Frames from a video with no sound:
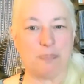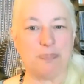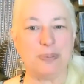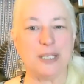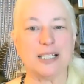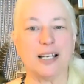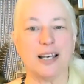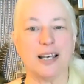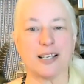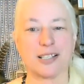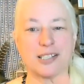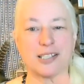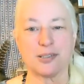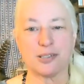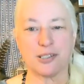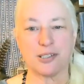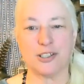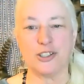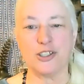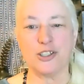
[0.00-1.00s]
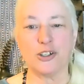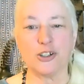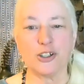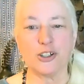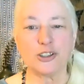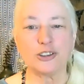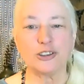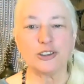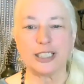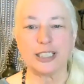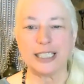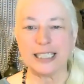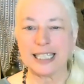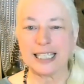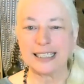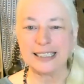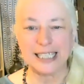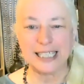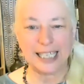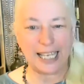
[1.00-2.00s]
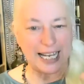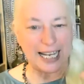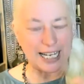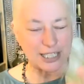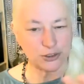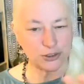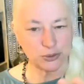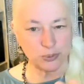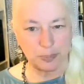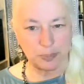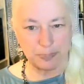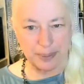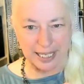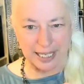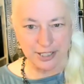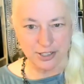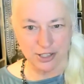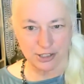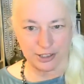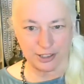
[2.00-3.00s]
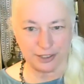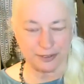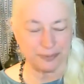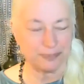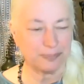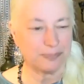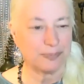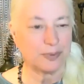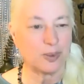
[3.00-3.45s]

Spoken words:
because you're looking at the actual patient,